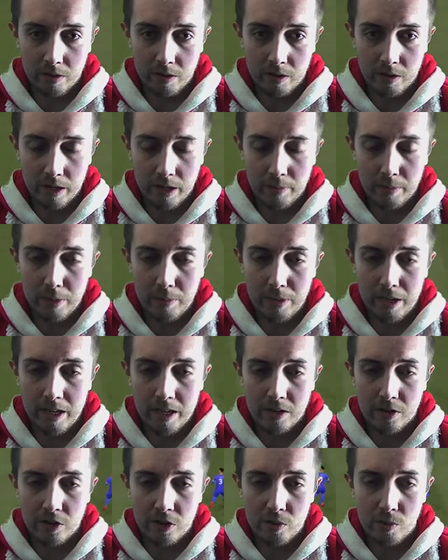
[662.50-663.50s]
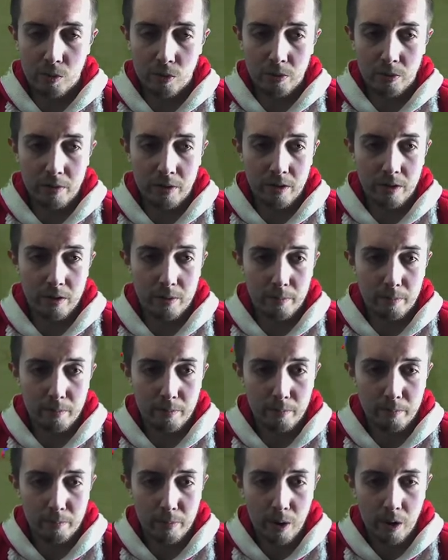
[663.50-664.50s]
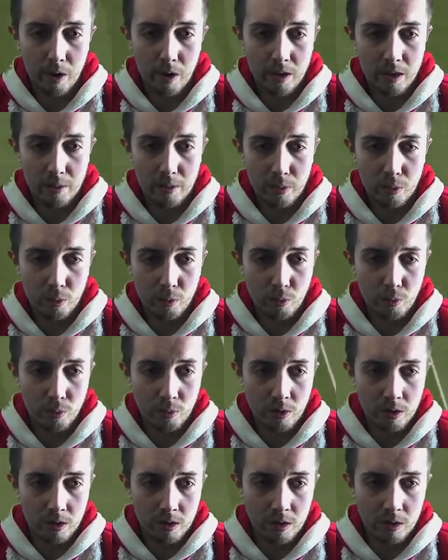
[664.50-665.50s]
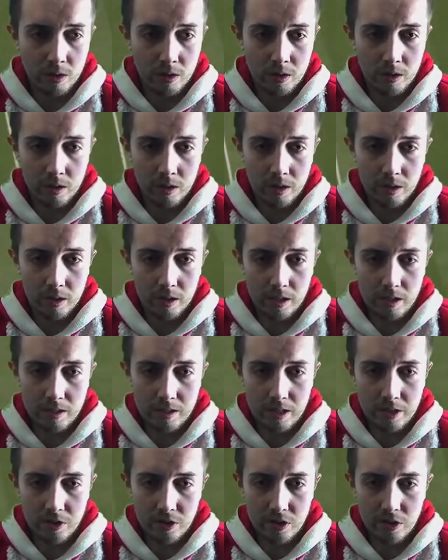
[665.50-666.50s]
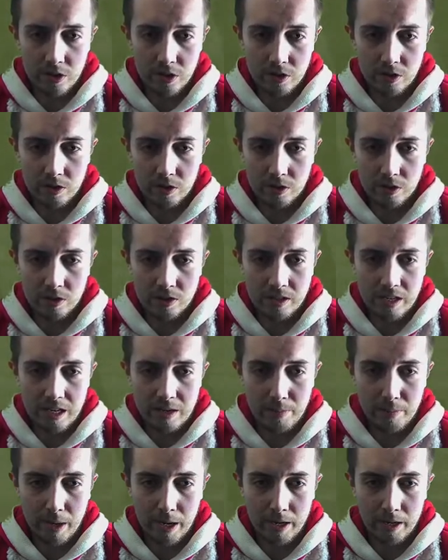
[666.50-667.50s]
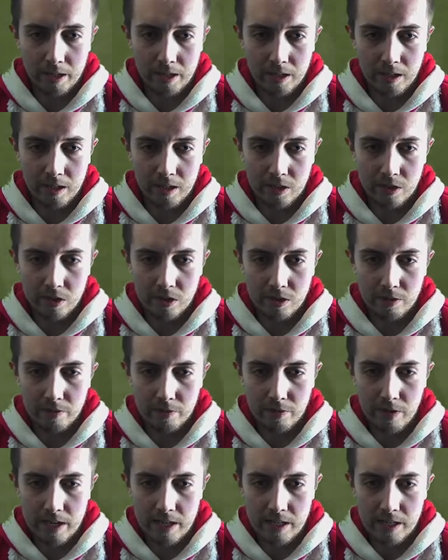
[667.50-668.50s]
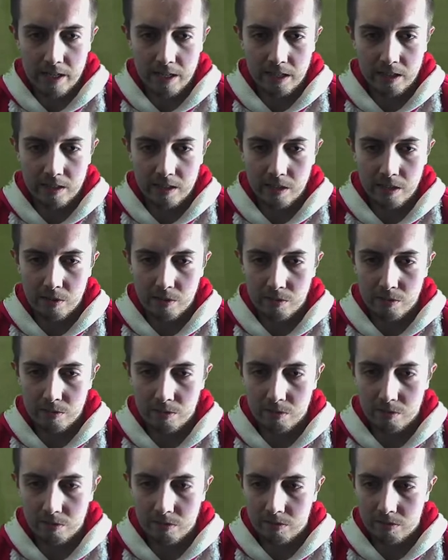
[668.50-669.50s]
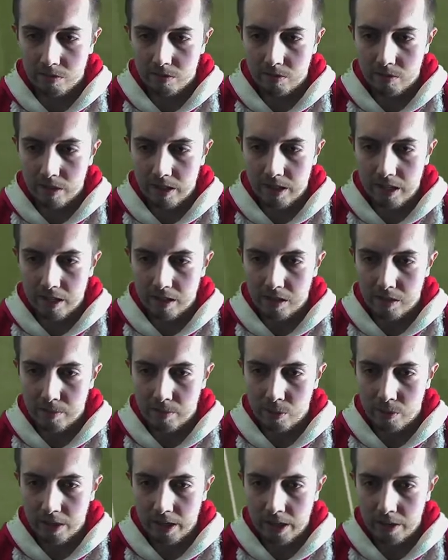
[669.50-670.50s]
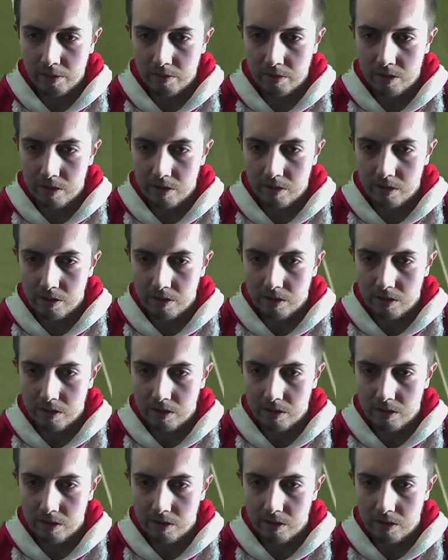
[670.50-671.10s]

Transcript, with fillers: How many players do you want behind the ball? It's literally just sitting back and just defending until he gets the ball and counters.